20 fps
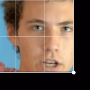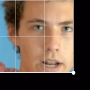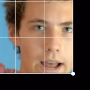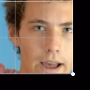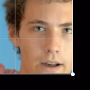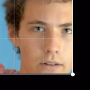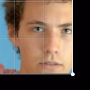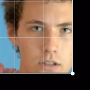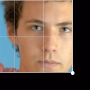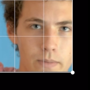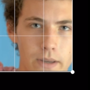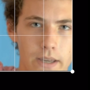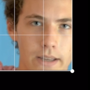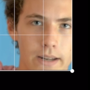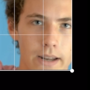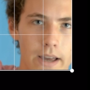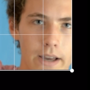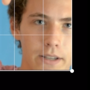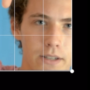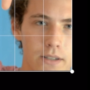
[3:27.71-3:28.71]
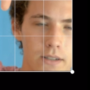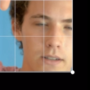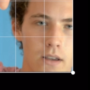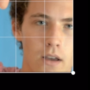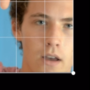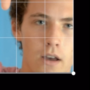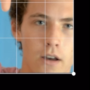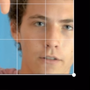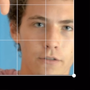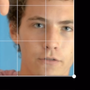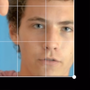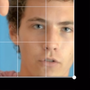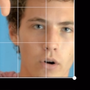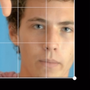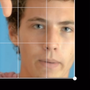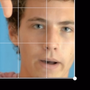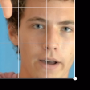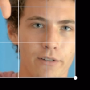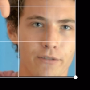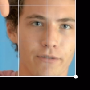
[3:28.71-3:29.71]
it out to be a nice
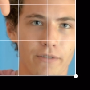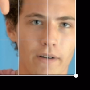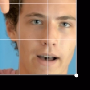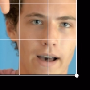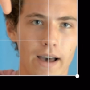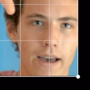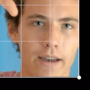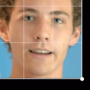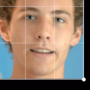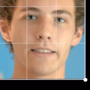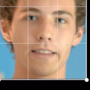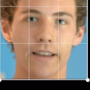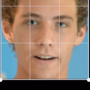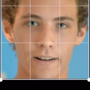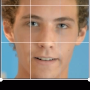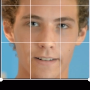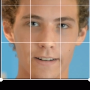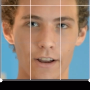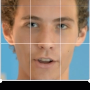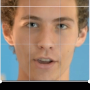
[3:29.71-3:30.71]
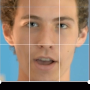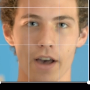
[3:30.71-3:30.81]
4:5. And there, now you